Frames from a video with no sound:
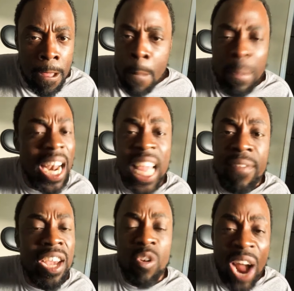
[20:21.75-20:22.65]
Believe
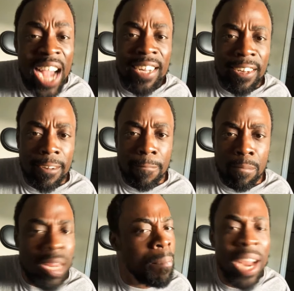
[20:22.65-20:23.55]
in Christ.
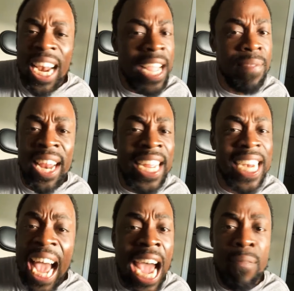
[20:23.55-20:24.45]
Believe that he
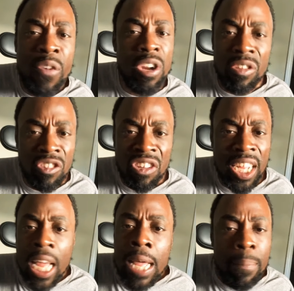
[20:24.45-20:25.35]
died for your sin.